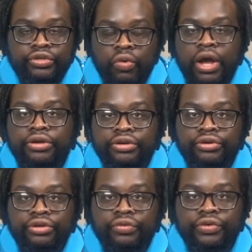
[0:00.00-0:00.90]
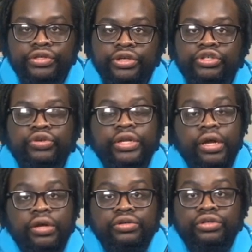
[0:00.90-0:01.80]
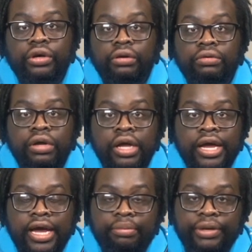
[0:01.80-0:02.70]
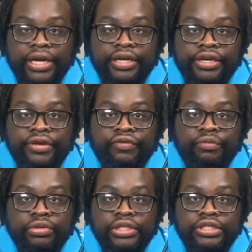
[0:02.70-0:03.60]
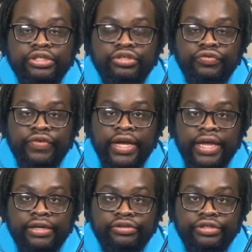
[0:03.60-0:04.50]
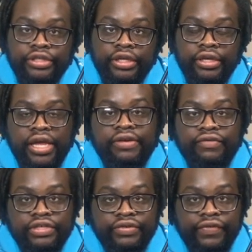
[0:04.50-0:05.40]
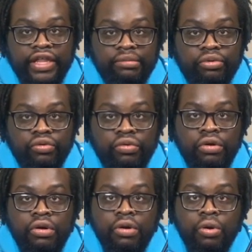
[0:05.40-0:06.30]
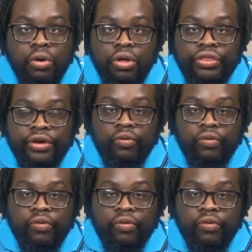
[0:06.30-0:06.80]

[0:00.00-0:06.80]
While you're doing your research, you can also apply to different positions you find interesting if it's available on their